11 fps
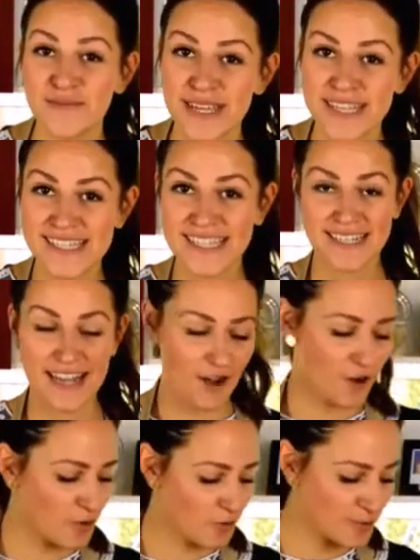mixing
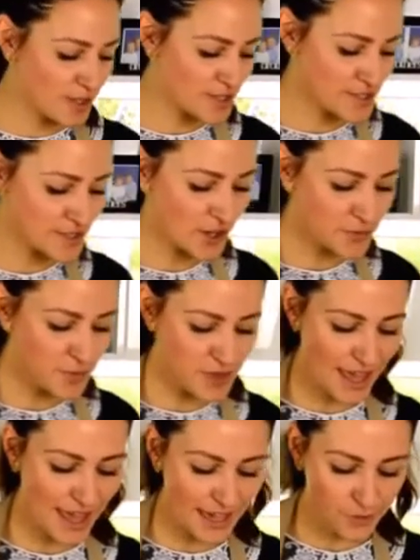now. We start with
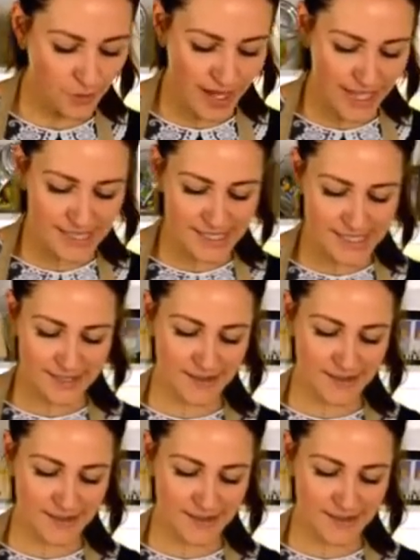the egg whites.